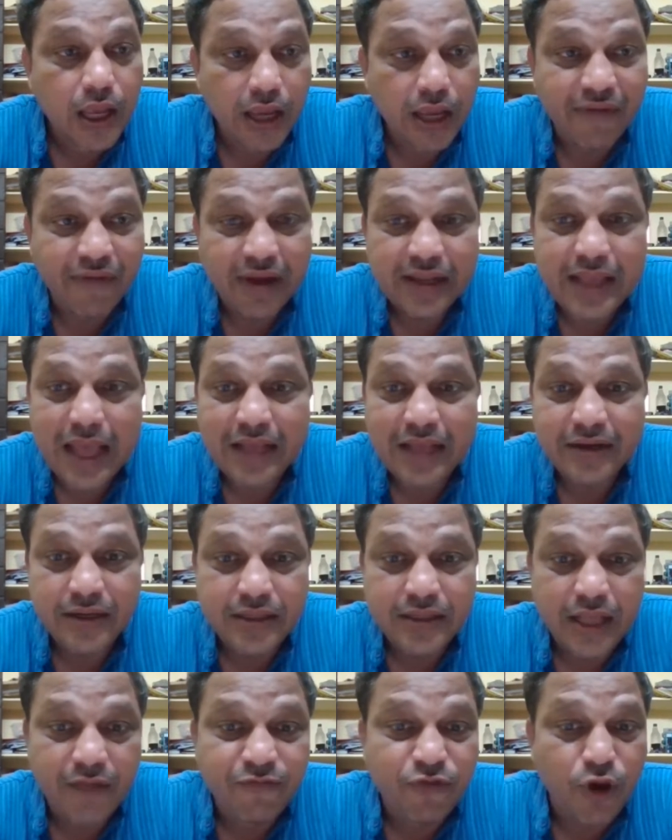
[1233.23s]
Even gathering
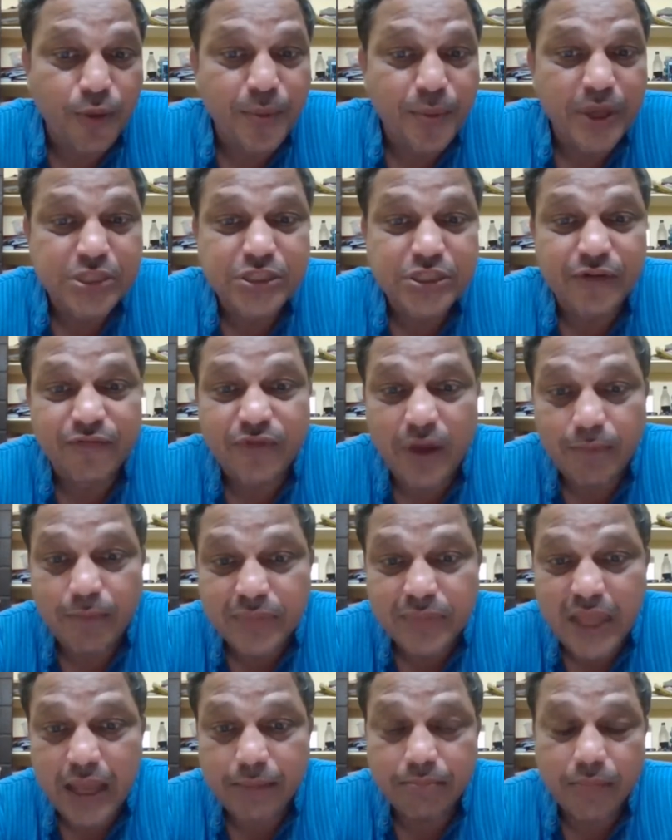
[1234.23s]
the information from
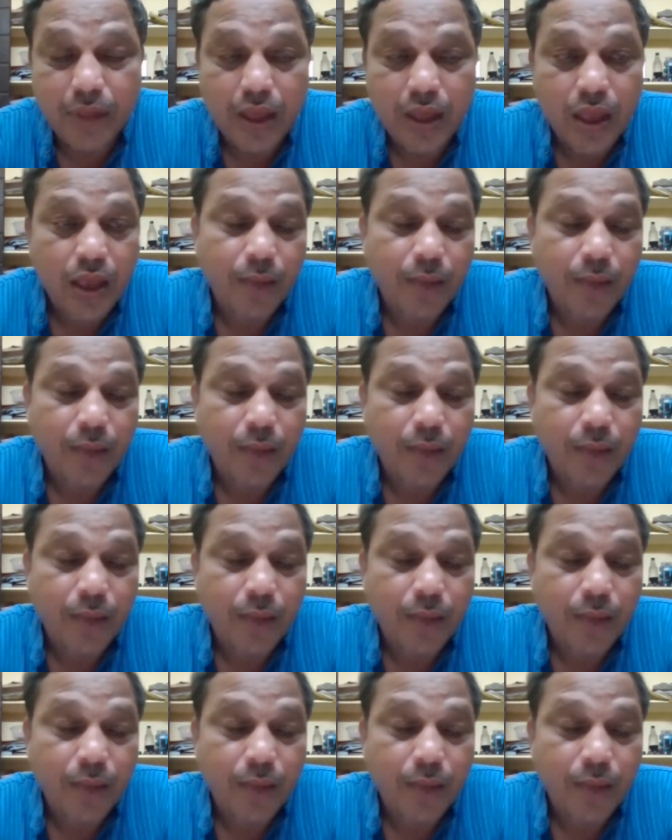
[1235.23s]
them